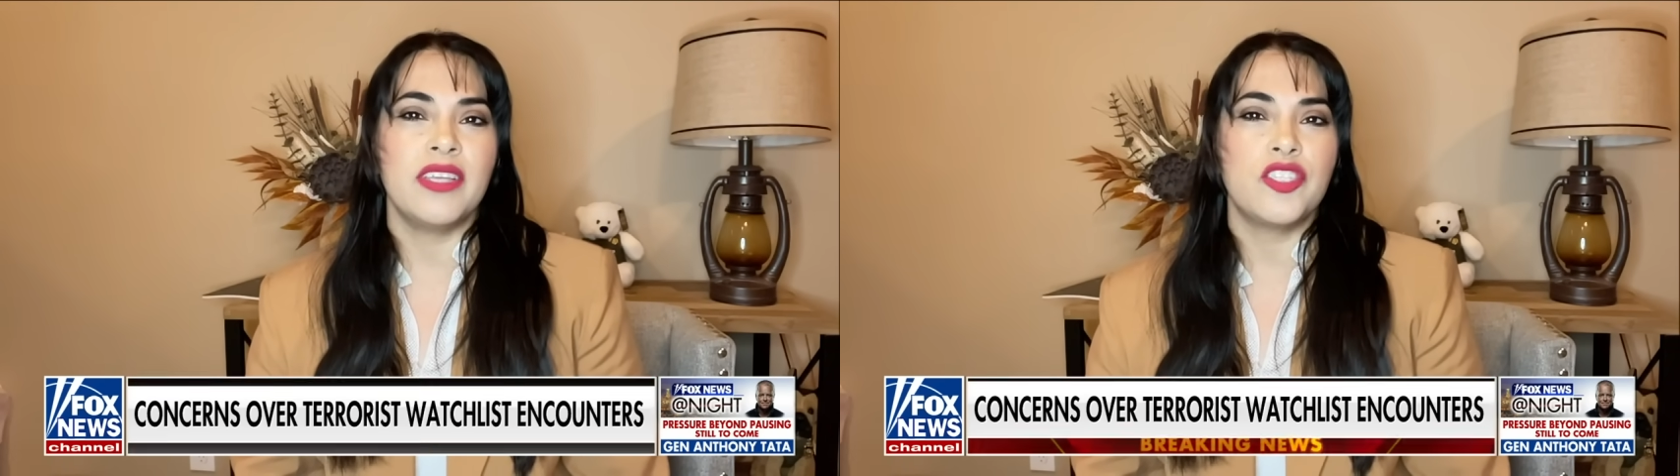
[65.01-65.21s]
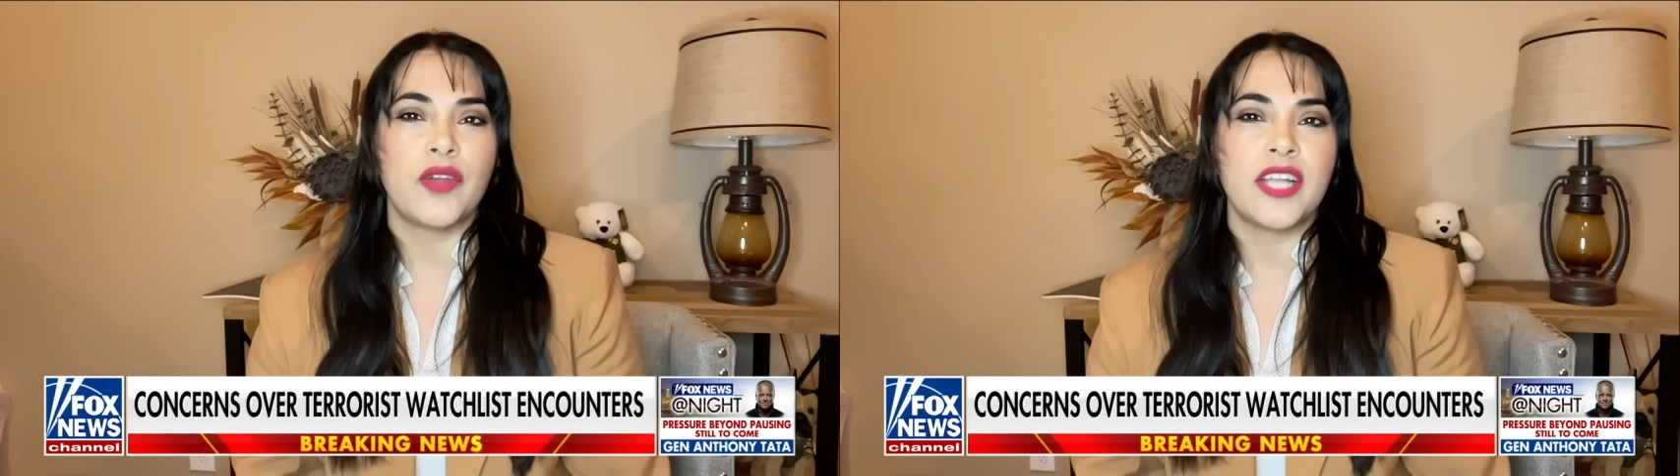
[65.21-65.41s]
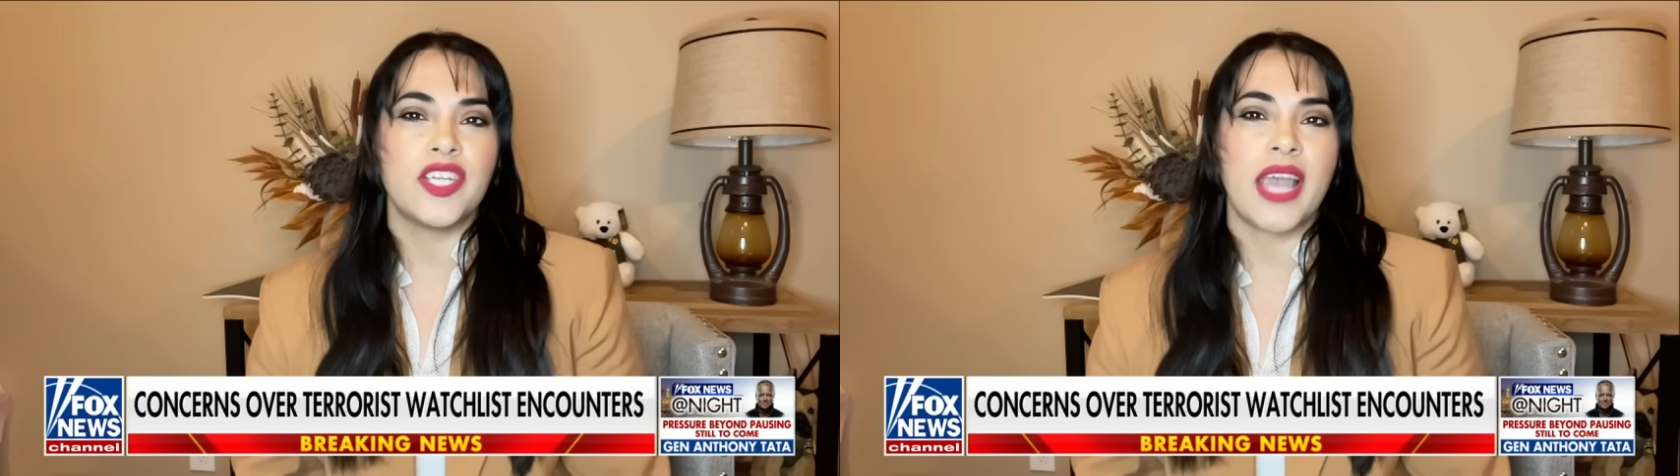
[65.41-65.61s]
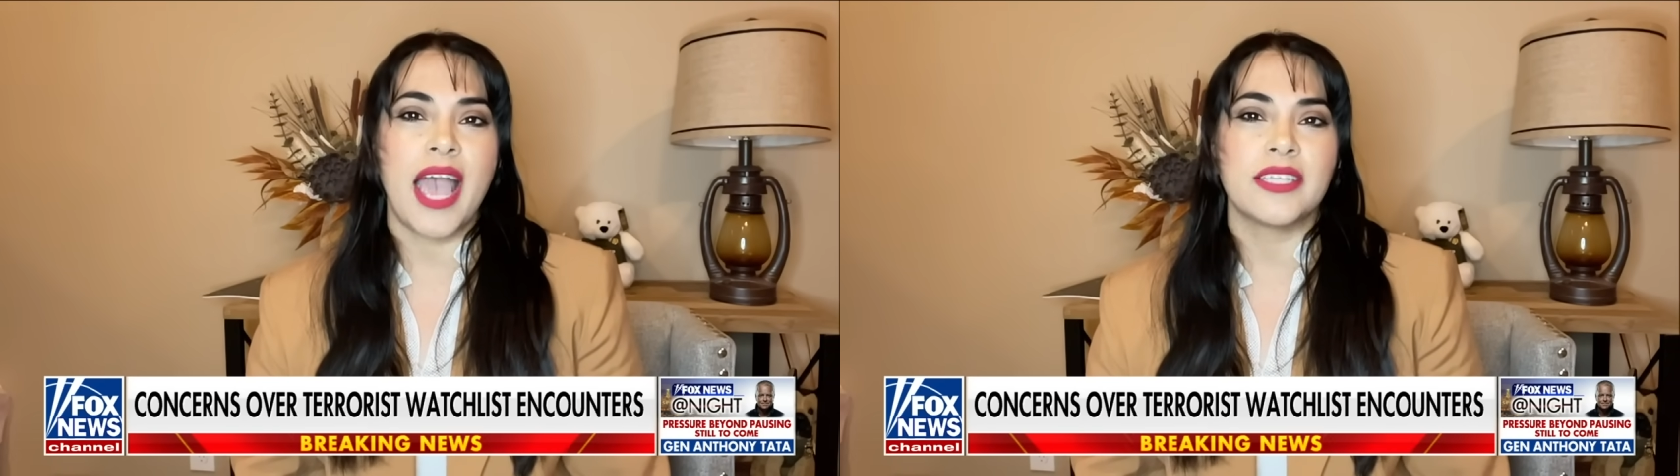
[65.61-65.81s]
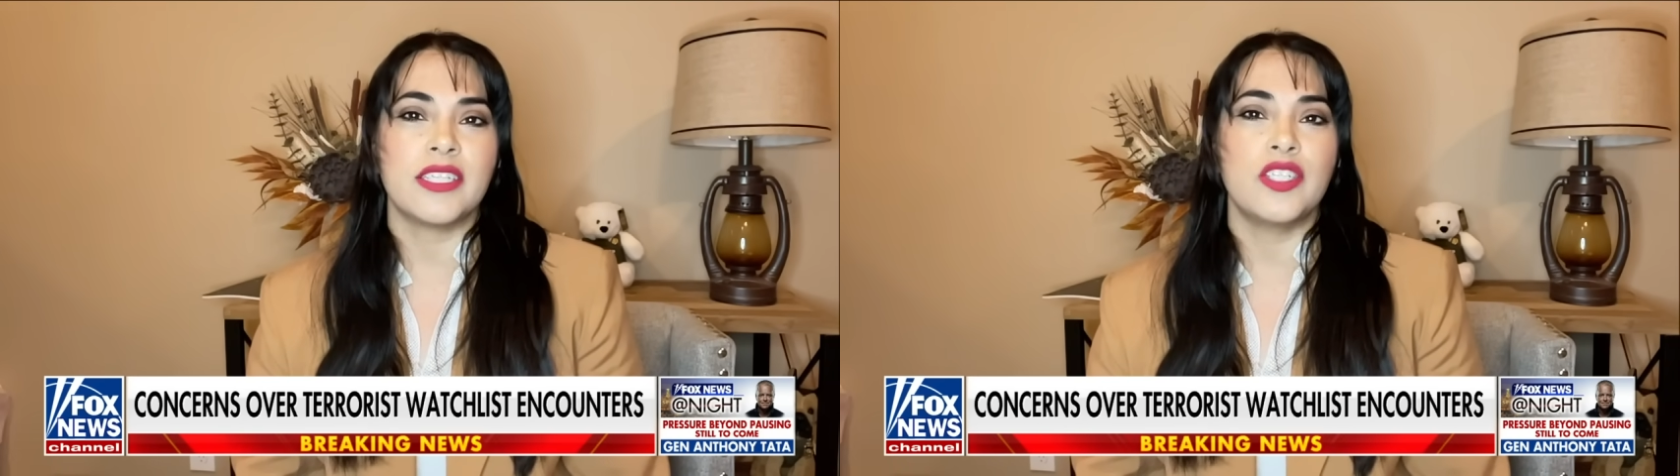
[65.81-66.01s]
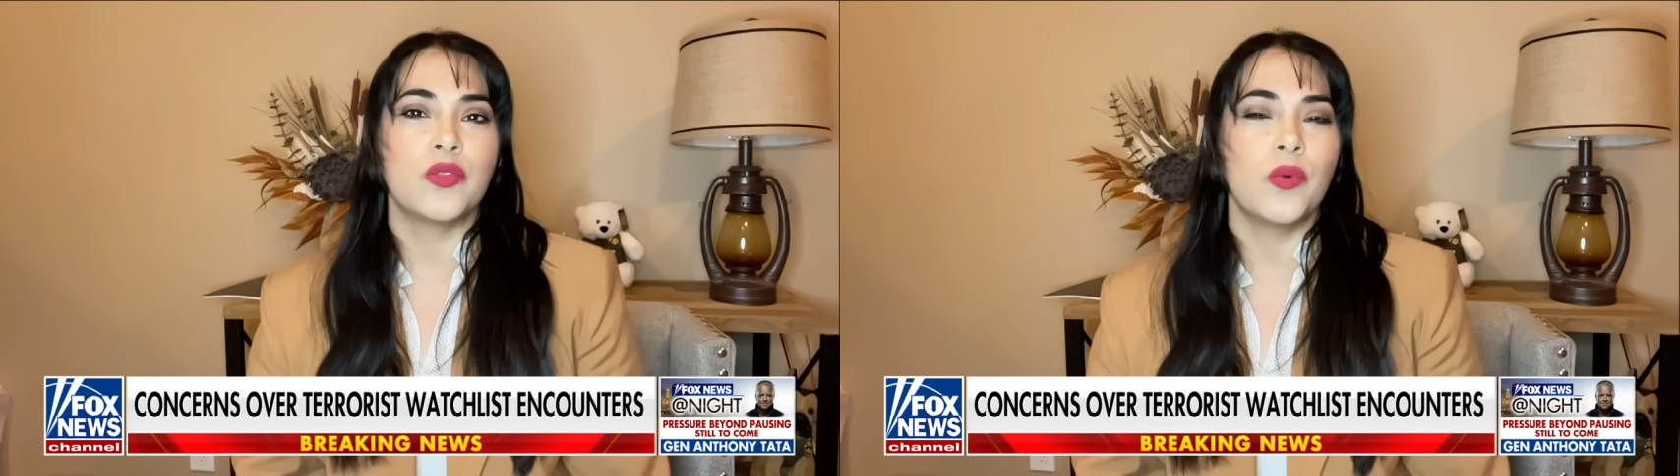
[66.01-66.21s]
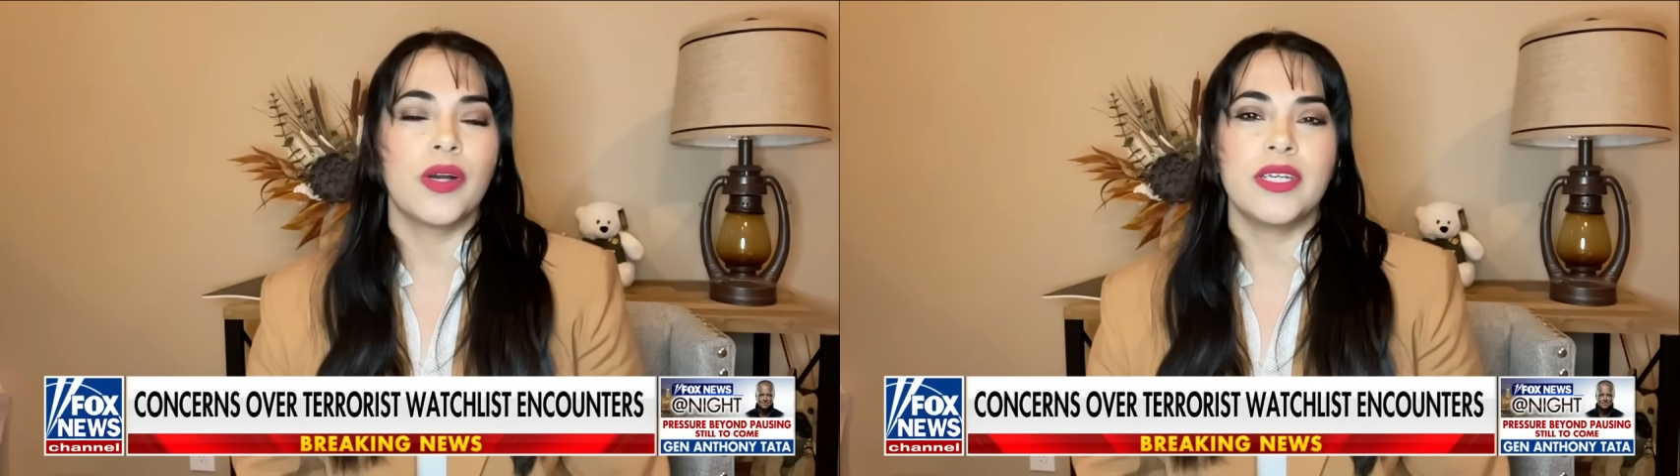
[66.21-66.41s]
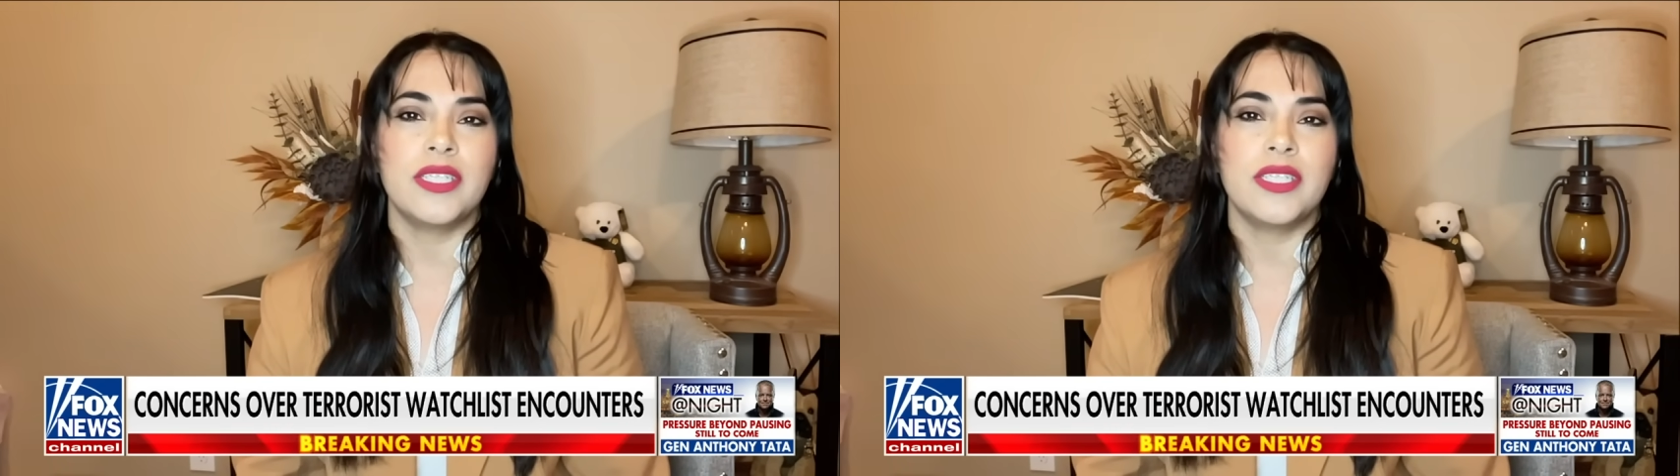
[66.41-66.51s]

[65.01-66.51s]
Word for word: and these tragic accidents will